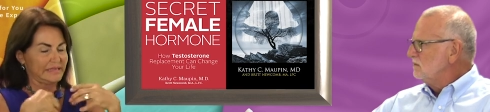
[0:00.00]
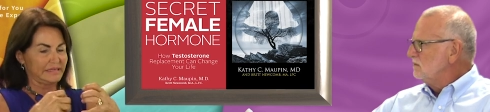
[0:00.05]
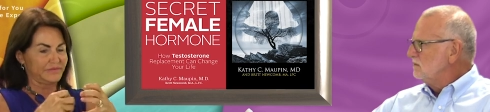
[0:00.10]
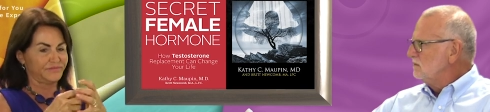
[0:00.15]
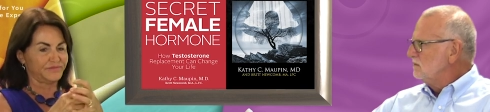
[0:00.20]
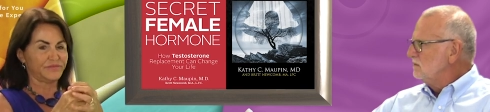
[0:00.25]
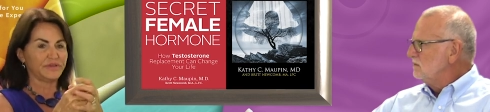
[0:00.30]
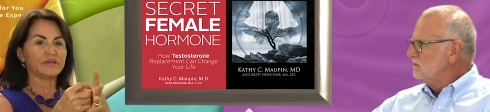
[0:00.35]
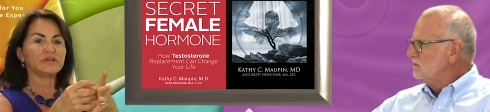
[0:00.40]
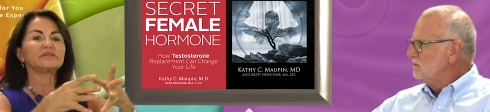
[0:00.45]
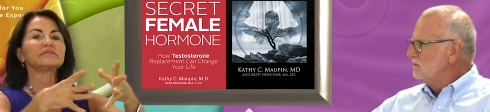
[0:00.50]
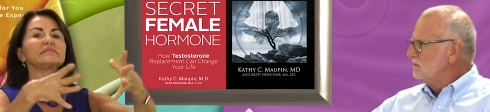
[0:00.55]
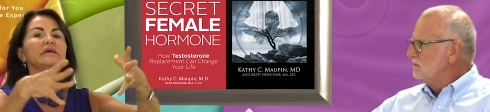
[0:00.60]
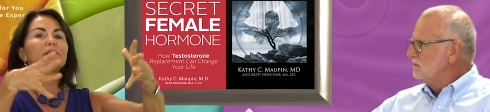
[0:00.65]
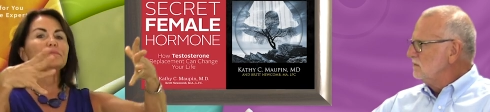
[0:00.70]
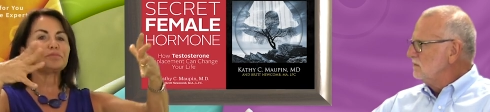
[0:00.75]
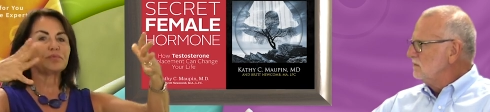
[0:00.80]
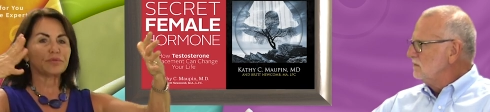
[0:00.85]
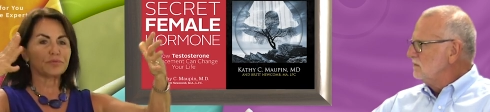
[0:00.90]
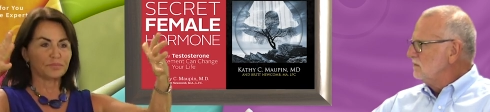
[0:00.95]
Speaker 1: fills
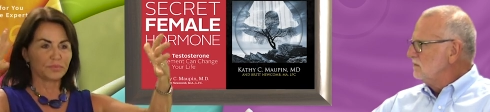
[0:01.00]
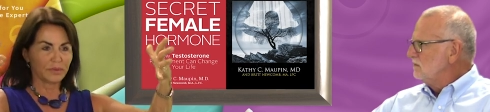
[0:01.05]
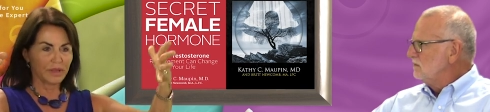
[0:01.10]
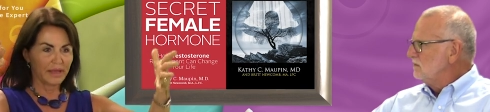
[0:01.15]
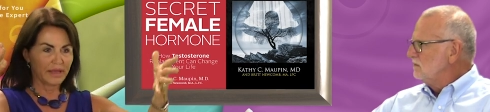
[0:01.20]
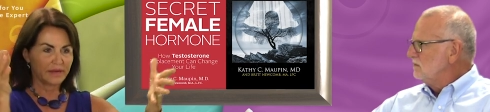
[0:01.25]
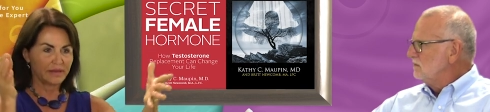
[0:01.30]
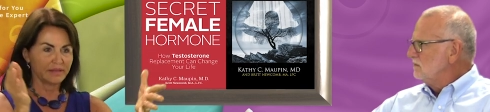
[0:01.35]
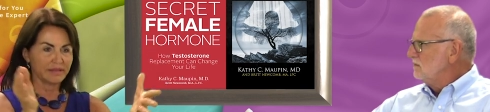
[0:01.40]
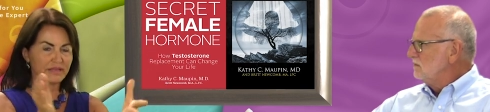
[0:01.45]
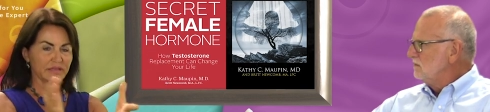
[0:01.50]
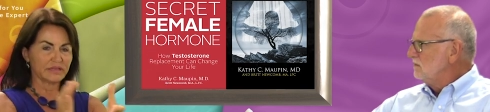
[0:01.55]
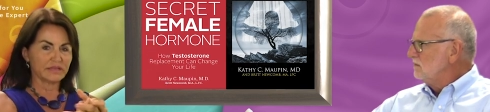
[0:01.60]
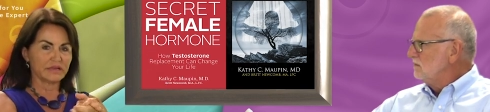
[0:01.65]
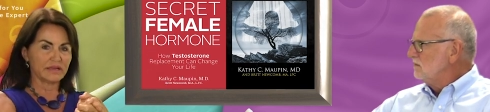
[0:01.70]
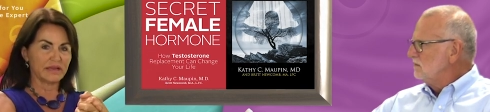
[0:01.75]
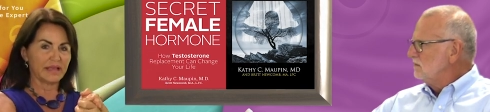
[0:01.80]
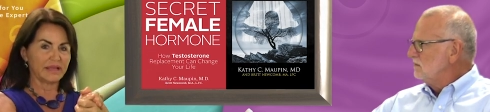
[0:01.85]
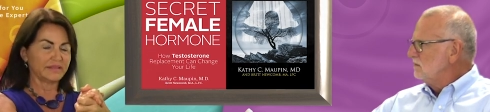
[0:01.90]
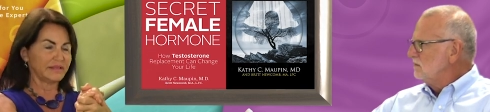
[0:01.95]
up with blood and
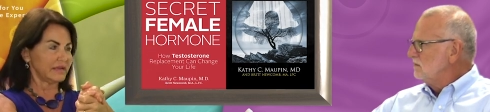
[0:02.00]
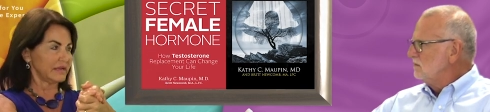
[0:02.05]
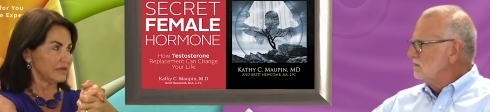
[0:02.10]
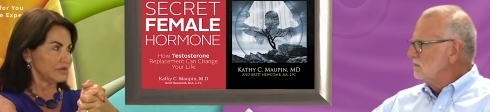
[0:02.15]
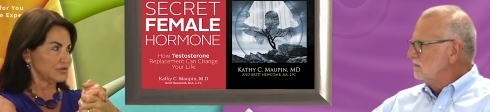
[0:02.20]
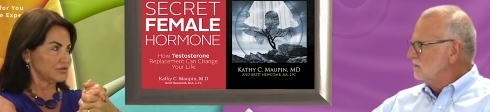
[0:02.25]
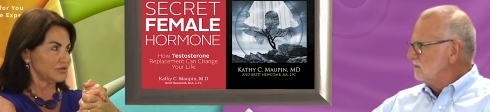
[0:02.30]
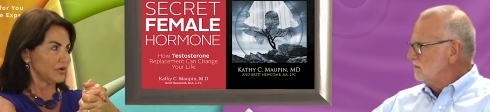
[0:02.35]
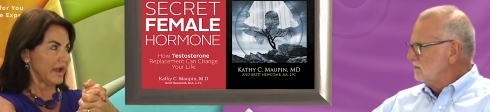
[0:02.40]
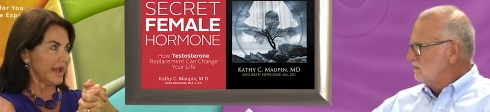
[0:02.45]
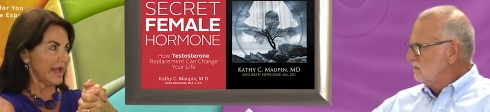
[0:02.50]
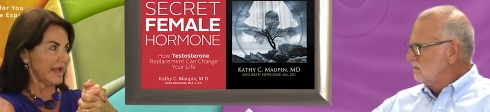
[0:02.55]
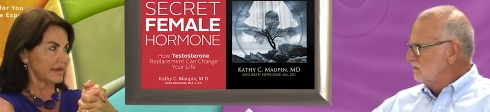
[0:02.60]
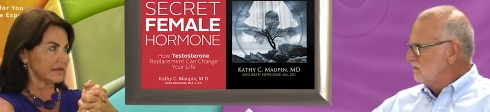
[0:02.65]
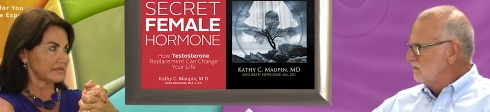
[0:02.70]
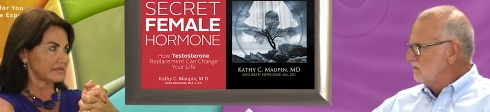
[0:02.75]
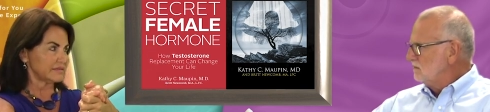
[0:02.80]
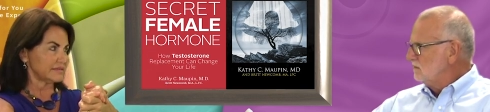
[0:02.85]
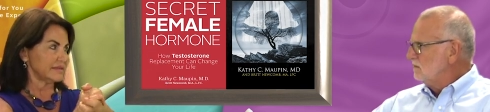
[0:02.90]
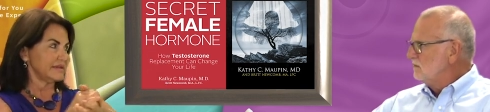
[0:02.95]
then and then
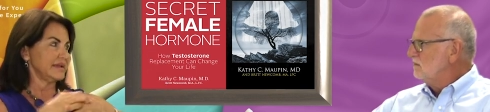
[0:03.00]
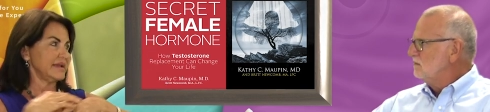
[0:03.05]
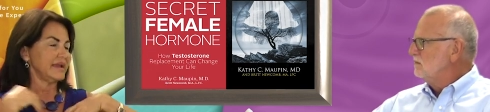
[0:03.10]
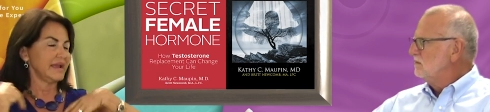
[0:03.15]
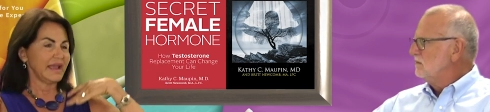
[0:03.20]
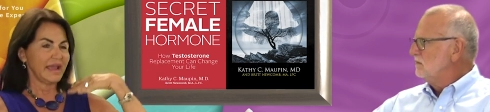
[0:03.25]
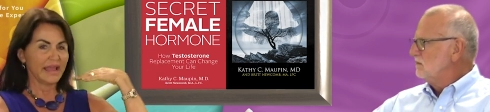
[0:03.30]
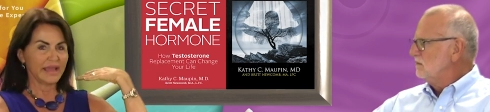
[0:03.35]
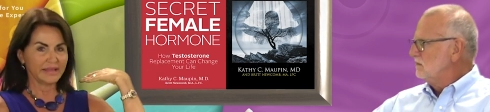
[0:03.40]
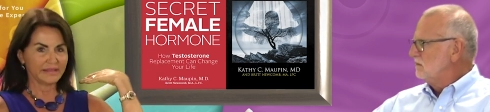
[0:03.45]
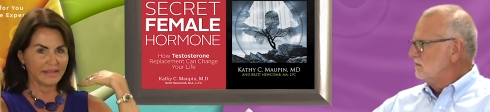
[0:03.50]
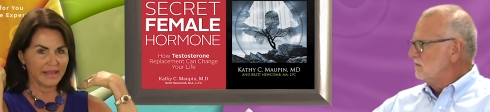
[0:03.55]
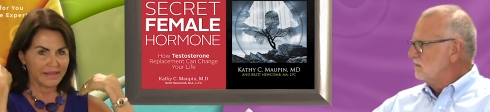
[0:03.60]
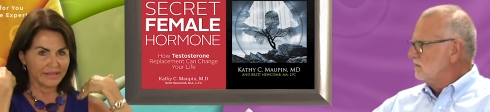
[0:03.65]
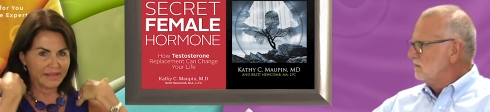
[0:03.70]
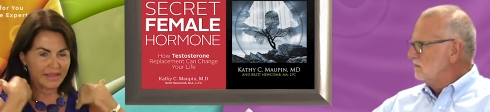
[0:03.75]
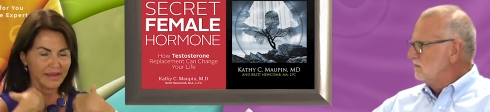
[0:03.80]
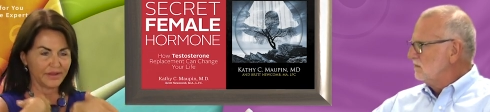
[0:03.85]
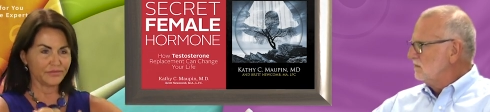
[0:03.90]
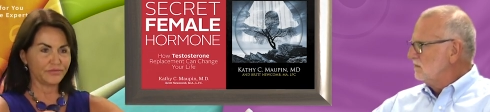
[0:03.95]
contracts and
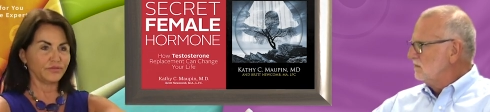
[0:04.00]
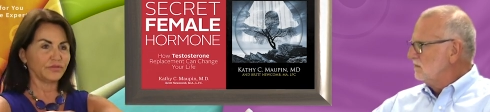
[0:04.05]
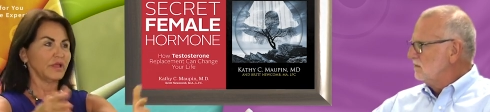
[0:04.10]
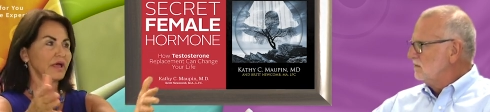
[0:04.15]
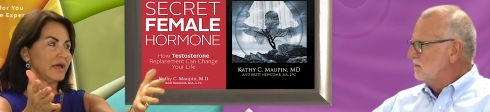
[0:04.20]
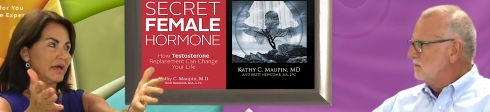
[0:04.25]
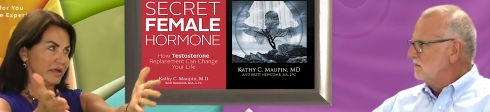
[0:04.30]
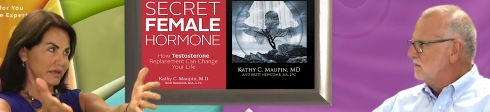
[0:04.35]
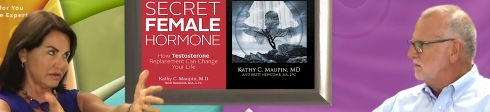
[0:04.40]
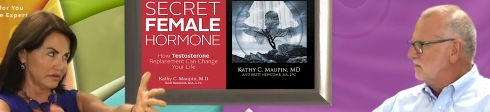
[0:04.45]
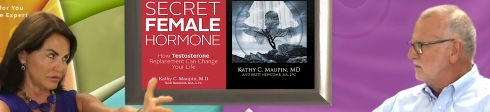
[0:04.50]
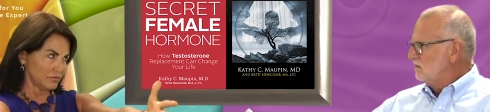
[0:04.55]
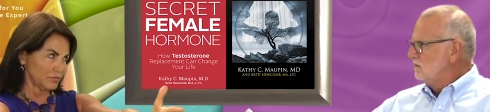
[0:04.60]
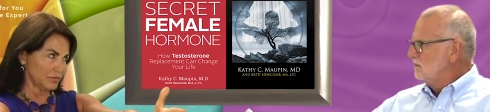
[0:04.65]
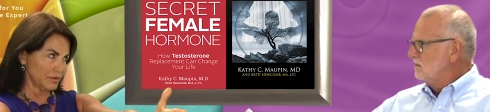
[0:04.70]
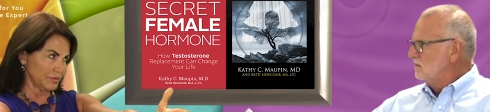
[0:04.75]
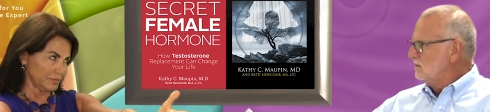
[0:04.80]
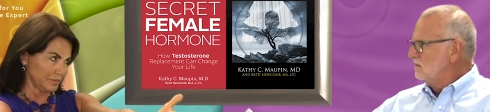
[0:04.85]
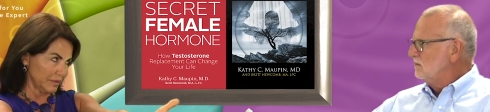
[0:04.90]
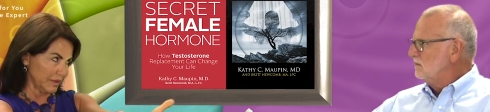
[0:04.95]
then they flood
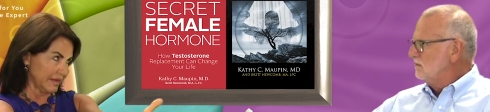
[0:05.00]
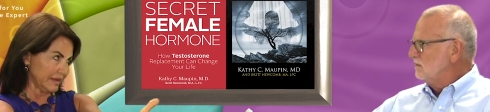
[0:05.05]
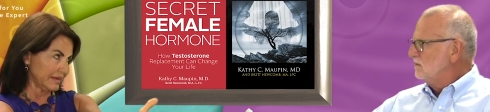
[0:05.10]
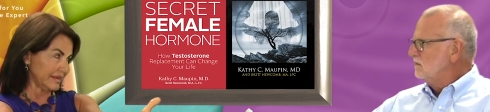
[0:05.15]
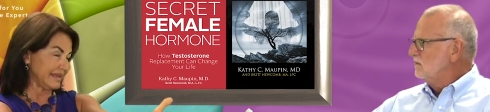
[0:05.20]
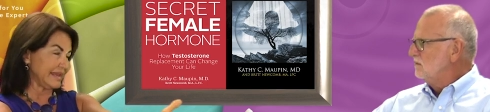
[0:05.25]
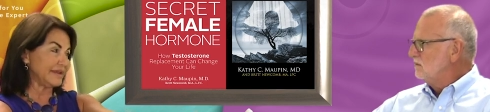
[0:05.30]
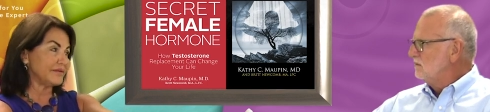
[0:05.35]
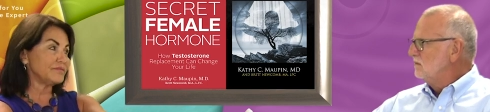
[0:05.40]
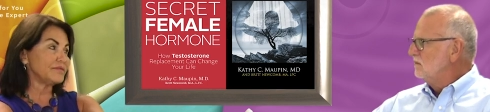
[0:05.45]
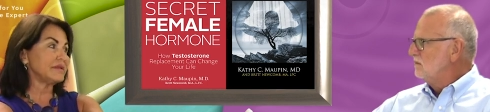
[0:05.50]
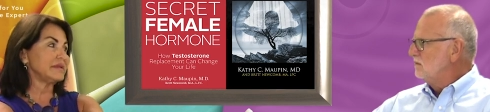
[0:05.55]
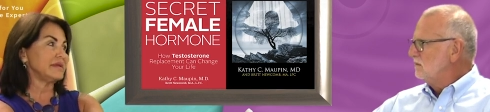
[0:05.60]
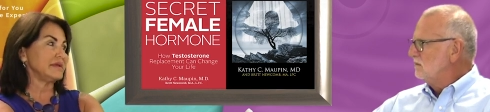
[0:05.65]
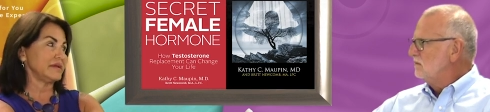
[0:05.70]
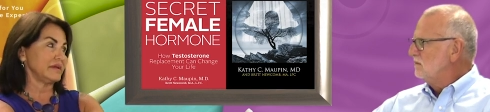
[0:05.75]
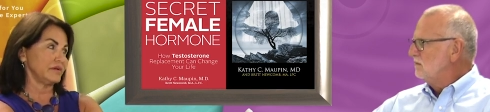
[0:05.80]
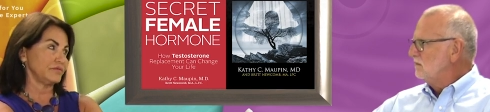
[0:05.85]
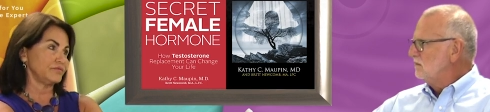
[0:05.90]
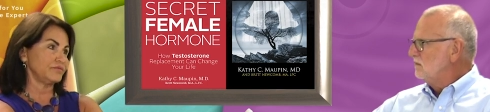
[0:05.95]
with blood even
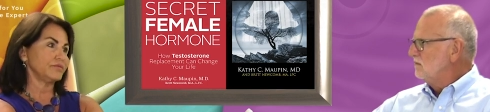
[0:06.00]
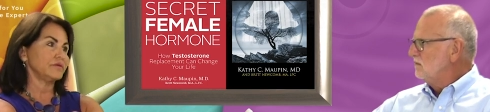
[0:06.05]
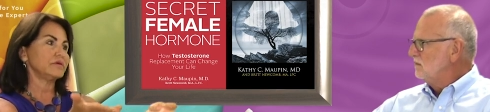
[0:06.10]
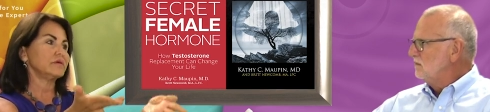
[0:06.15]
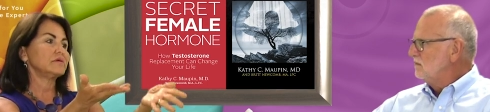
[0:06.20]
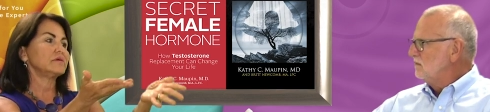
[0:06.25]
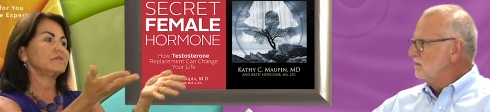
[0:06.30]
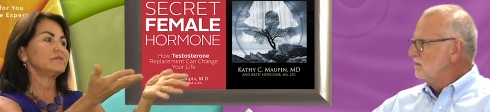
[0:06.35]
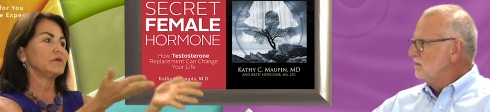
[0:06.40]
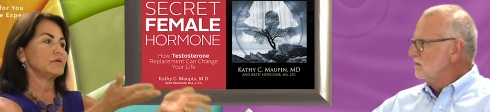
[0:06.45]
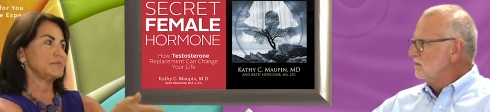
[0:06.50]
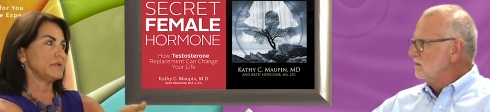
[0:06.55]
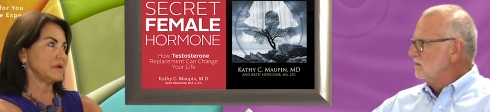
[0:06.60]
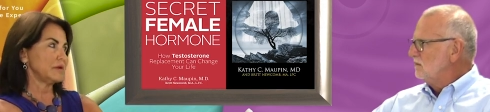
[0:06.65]
if they're